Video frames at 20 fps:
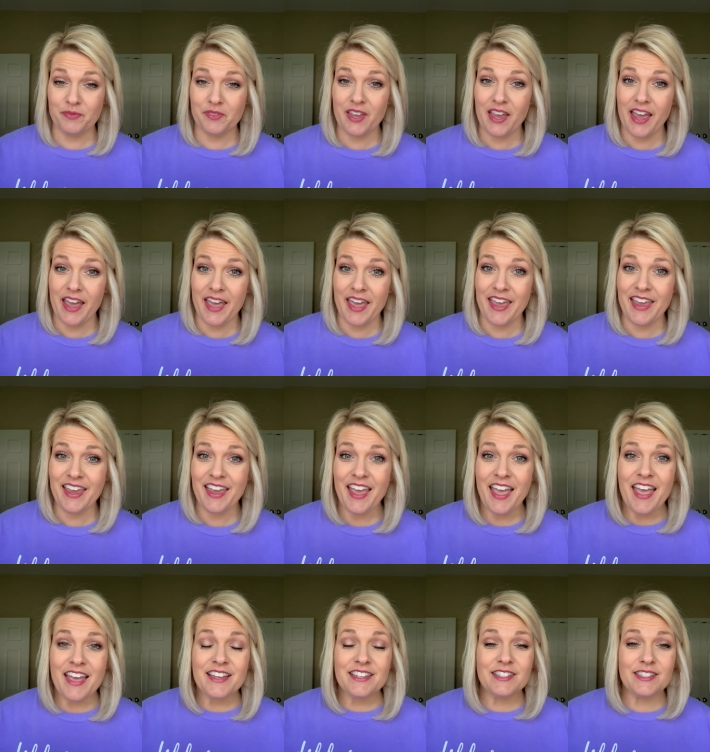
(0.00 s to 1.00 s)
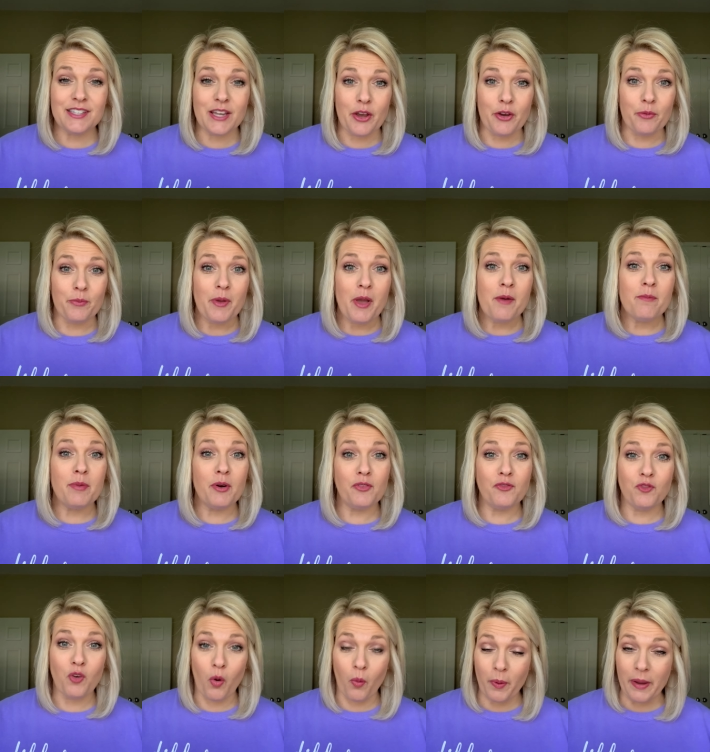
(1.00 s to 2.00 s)
Okay, so
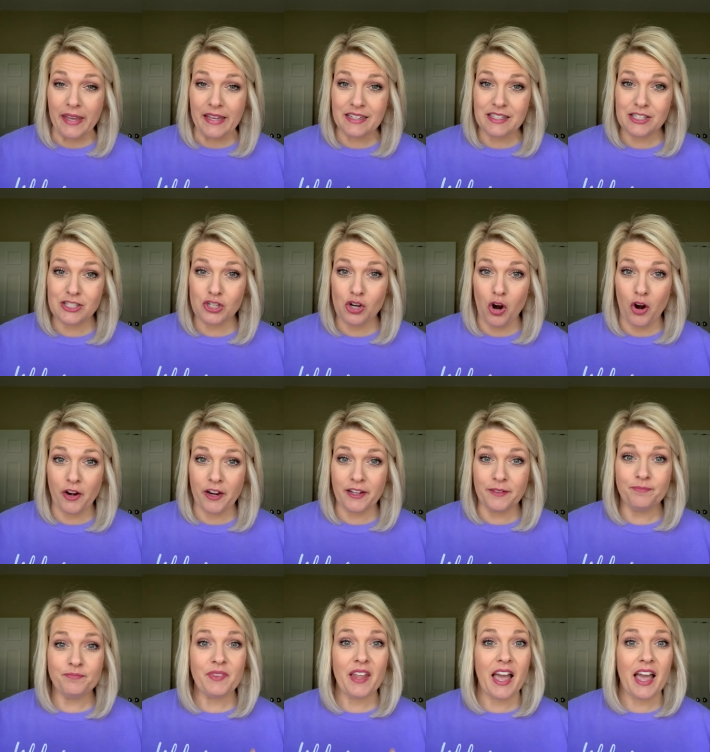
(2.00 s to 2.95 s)
before we get started,